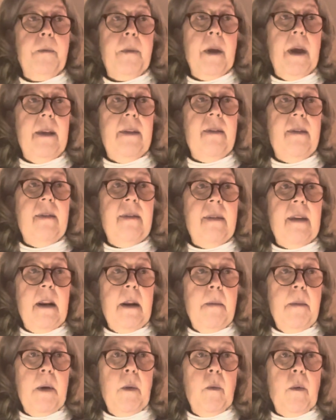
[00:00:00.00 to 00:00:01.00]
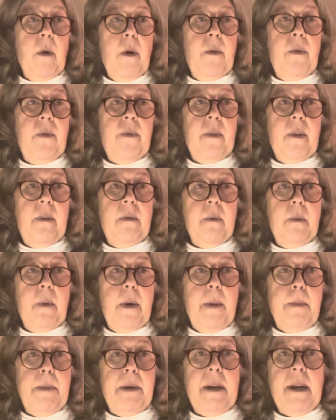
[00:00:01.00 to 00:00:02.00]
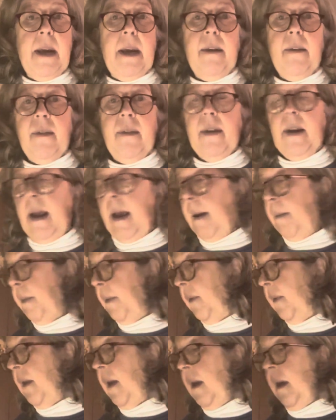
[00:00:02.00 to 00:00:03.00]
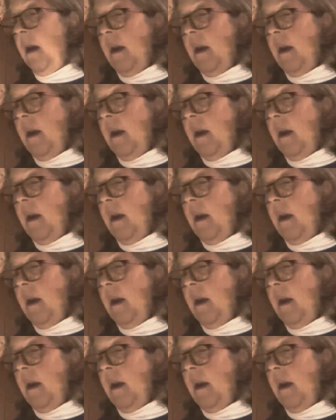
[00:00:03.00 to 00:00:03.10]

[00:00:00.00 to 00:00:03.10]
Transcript: it's cinnamon roasted sweet potatoes and apples.